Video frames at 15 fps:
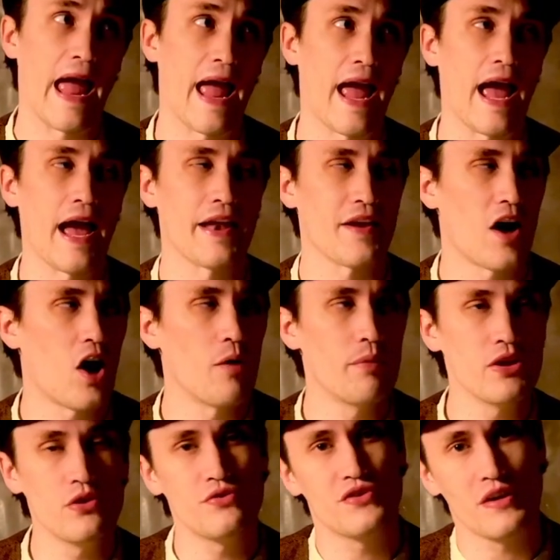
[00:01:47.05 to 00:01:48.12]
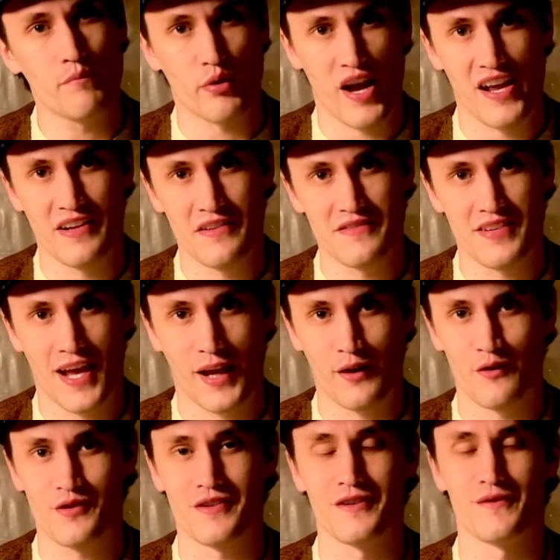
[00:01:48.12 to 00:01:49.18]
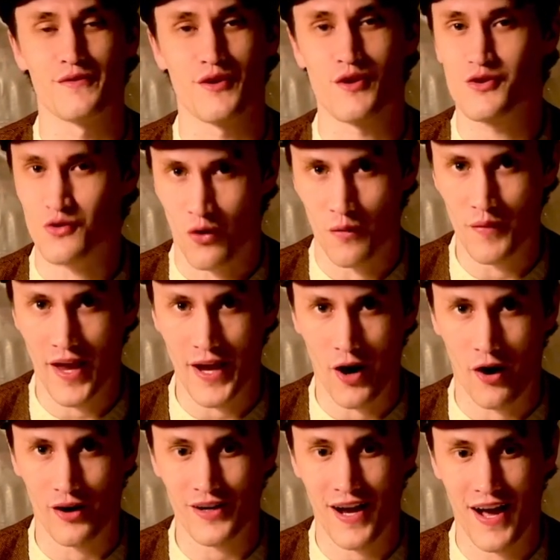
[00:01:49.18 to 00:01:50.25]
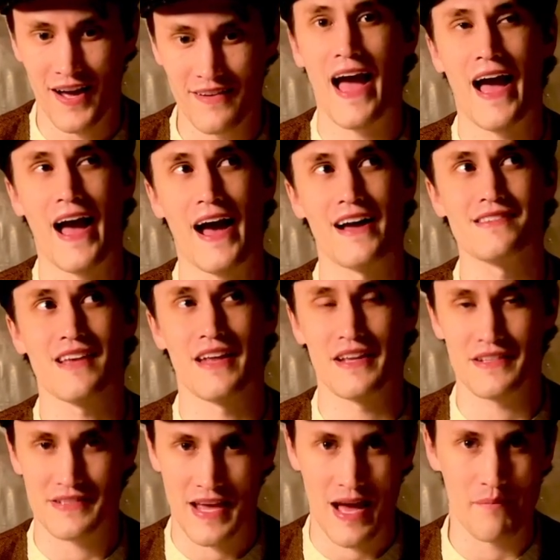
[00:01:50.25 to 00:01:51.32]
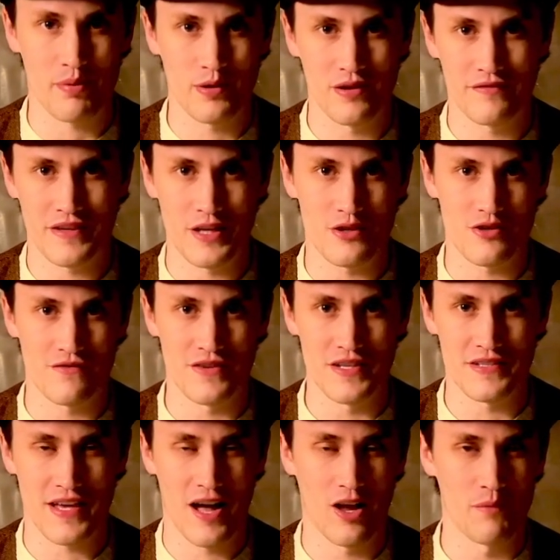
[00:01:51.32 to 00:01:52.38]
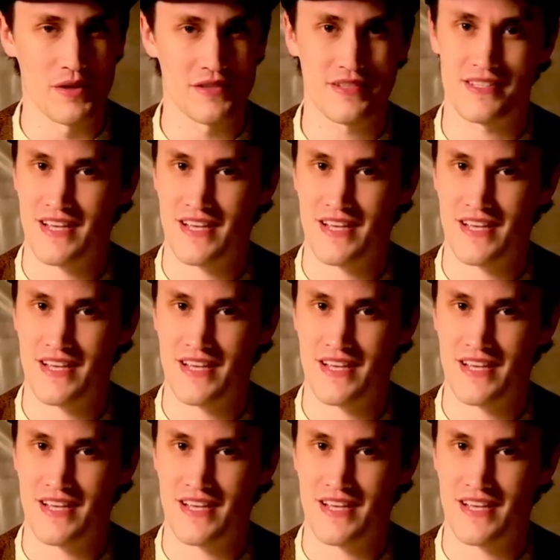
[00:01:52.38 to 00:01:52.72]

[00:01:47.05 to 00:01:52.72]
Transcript: and I'll be using Brandon Sanderson's Stormlight Archive as an example of each of these elements,